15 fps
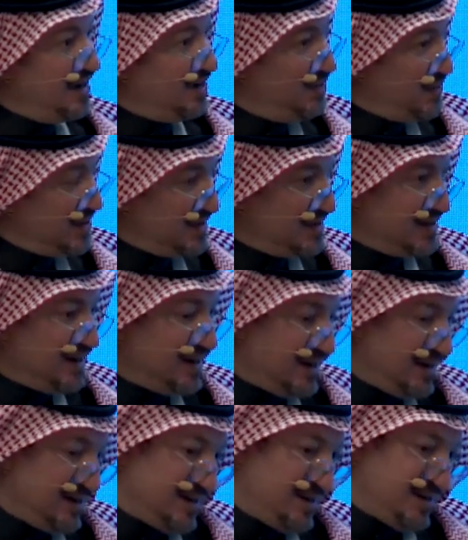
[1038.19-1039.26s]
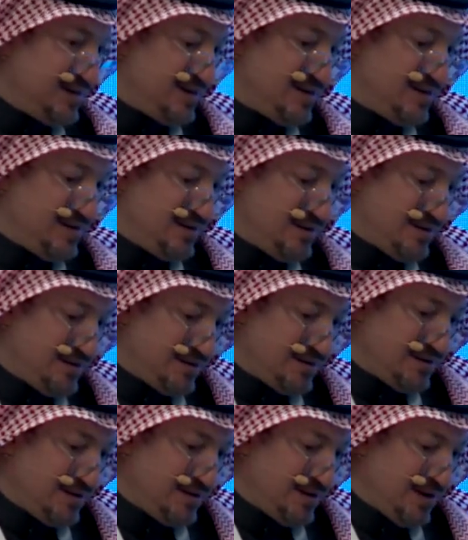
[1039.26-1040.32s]

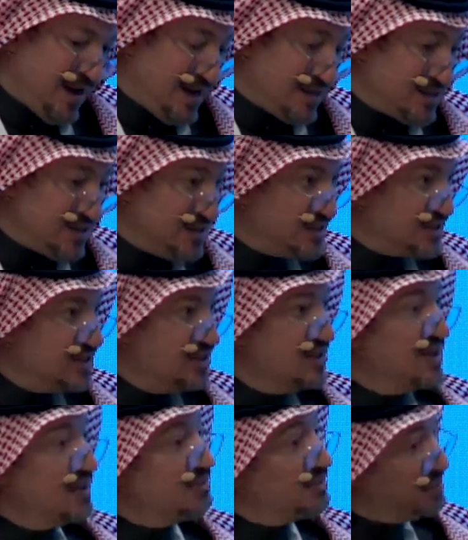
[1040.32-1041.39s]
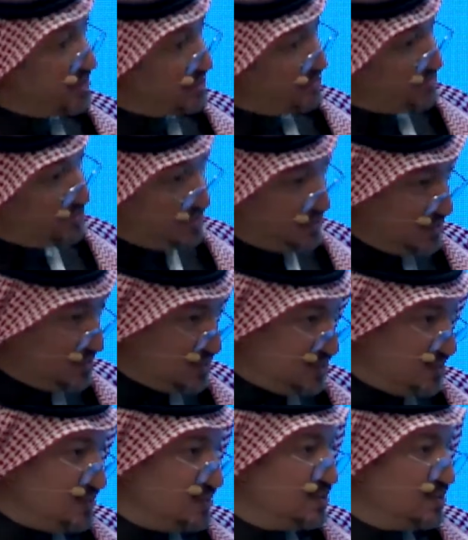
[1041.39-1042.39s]
our assets. We will continue to do.